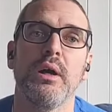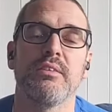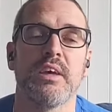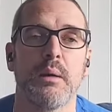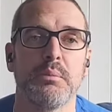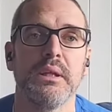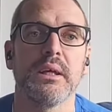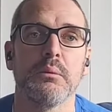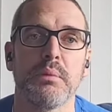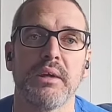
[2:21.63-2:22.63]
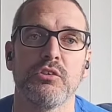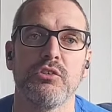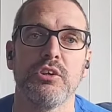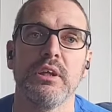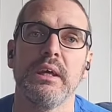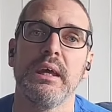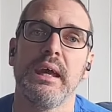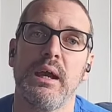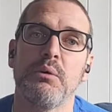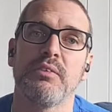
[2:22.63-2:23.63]
a tablet comparison.
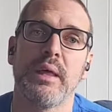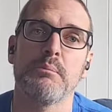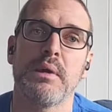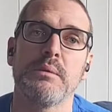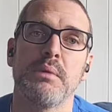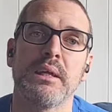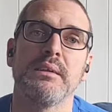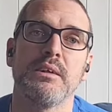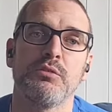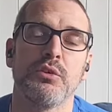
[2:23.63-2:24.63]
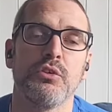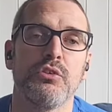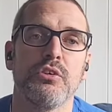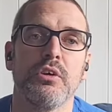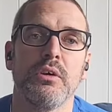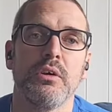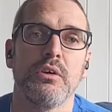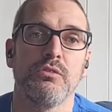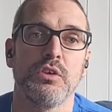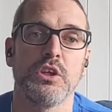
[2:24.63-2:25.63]
However, that may make a difference
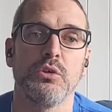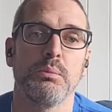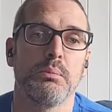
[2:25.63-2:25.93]
for you